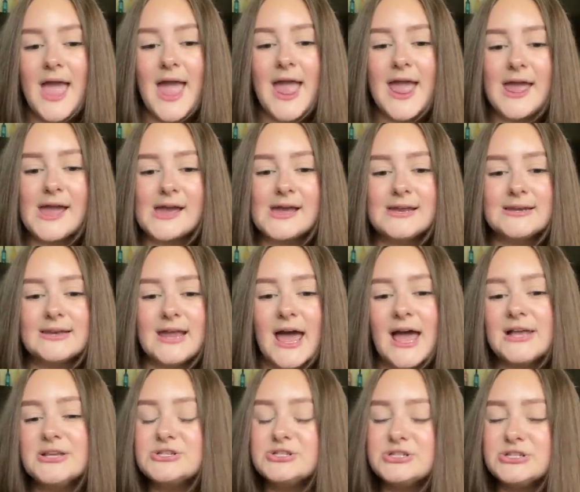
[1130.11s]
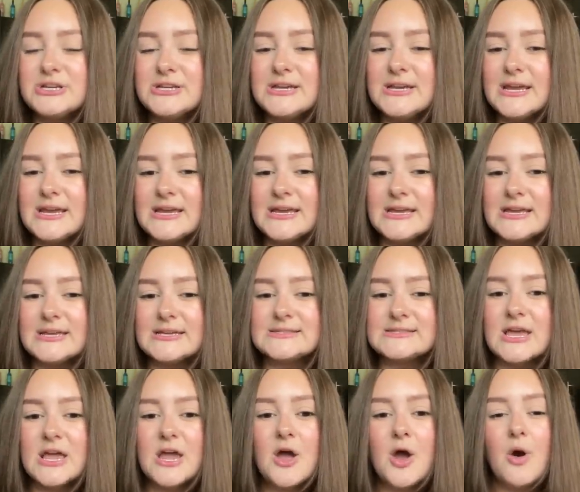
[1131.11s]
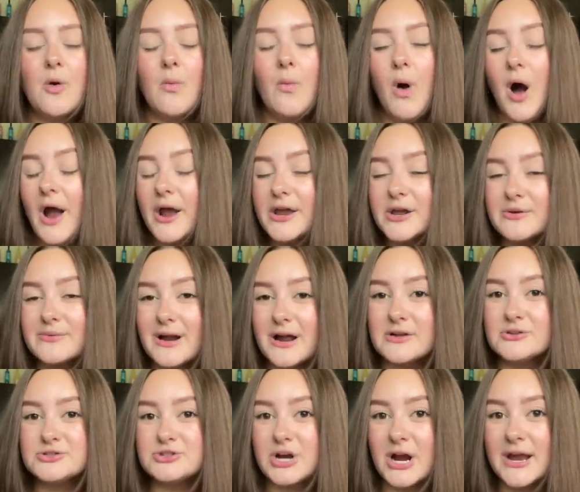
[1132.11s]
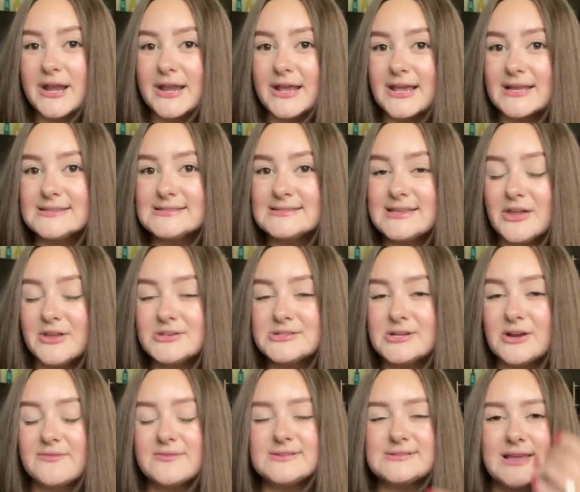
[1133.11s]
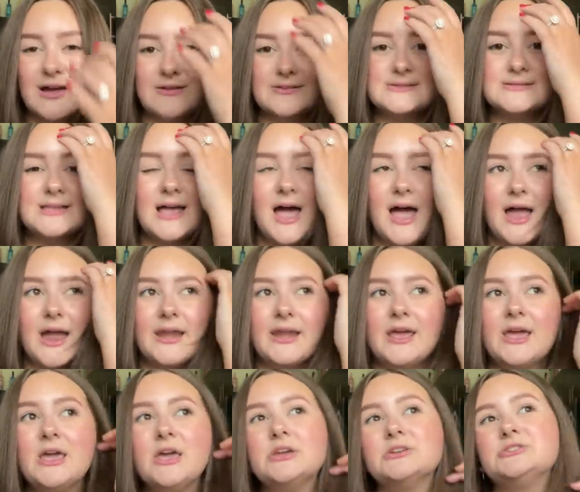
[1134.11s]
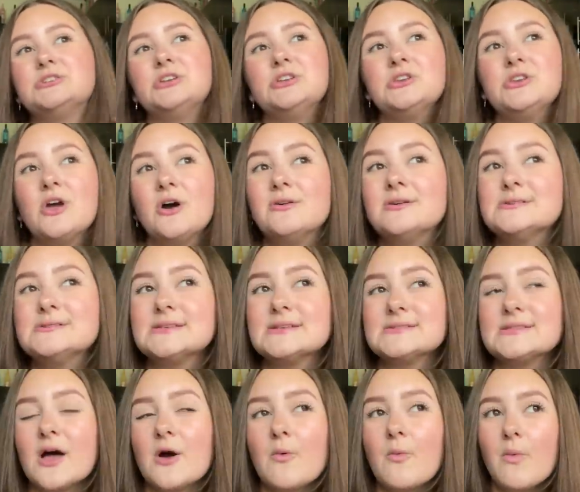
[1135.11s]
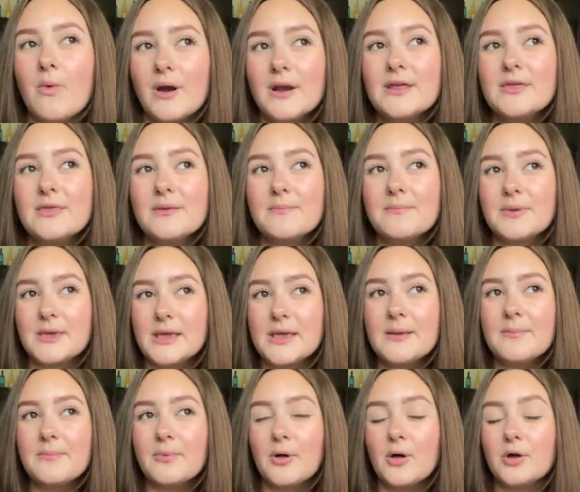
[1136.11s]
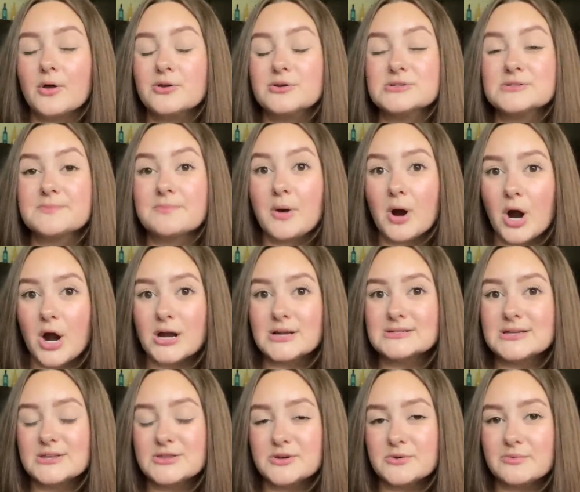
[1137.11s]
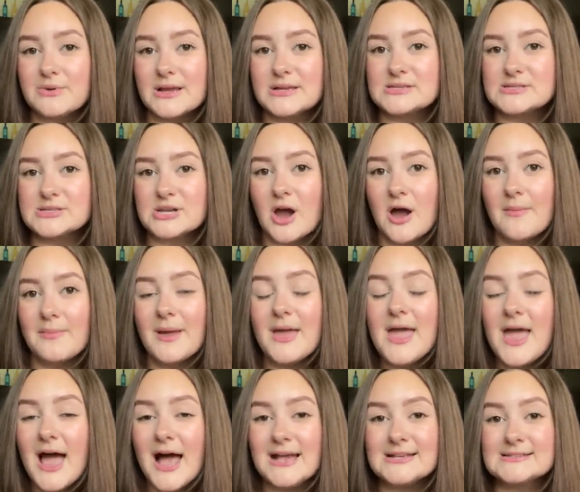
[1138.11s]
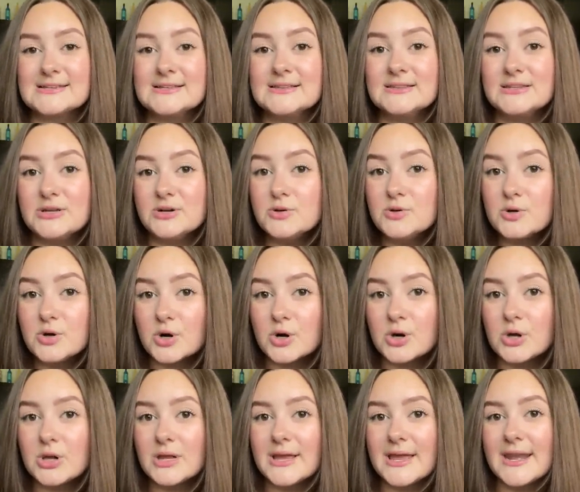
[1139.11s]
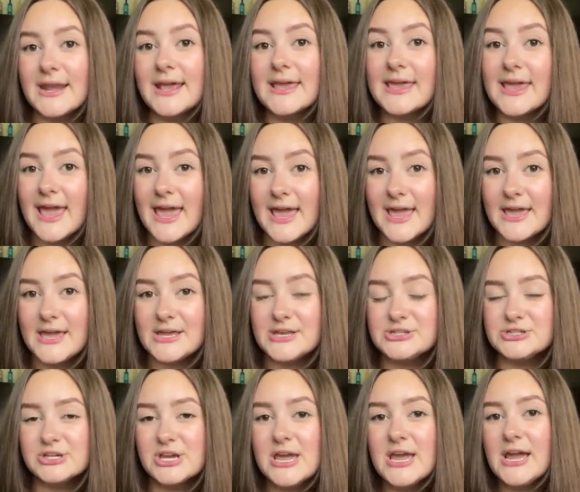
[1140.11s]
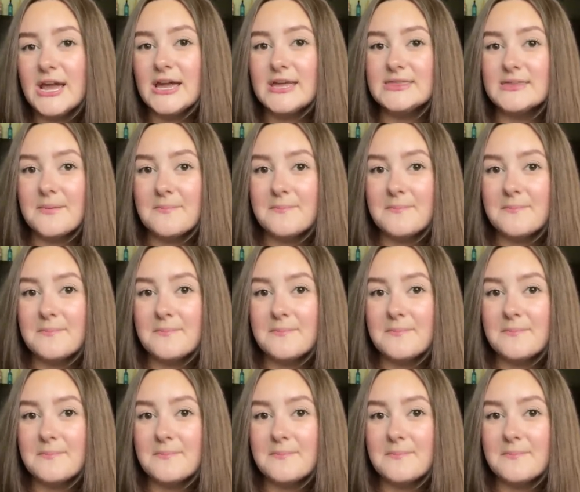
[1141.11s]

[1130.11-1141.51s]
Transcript: And as she is walking around trying to get cell service outside, she notices that one of the people who's parked at the rest stop has a little girl in a cage in the